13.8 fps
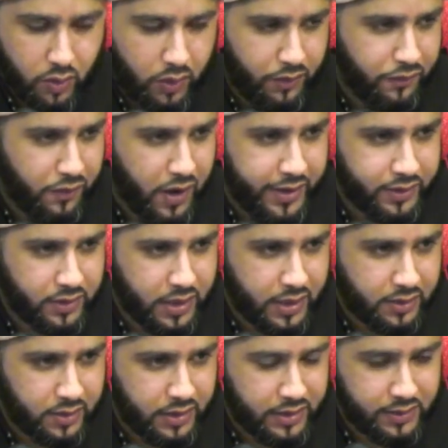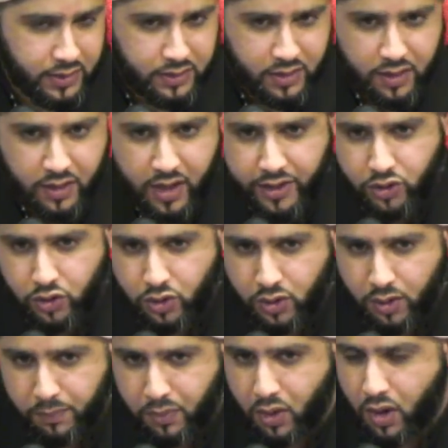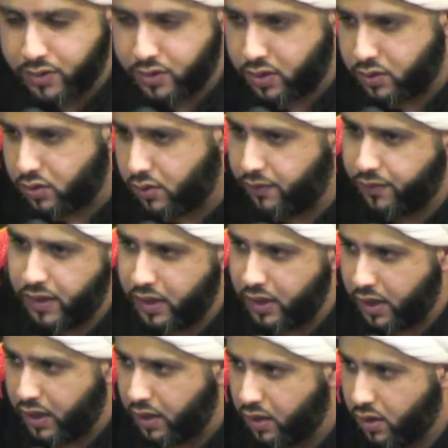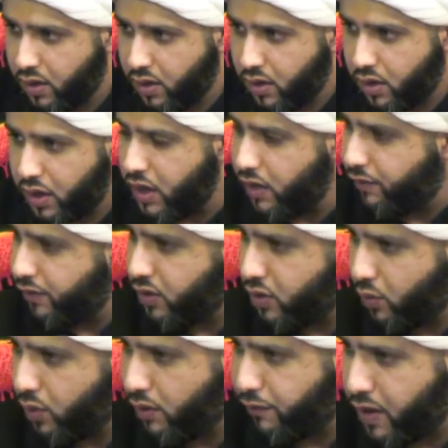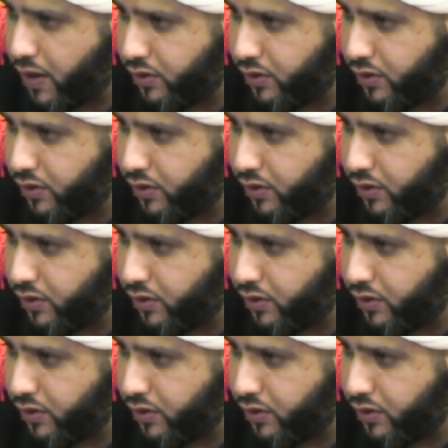will find that this is the natural process of thinking. Even you will find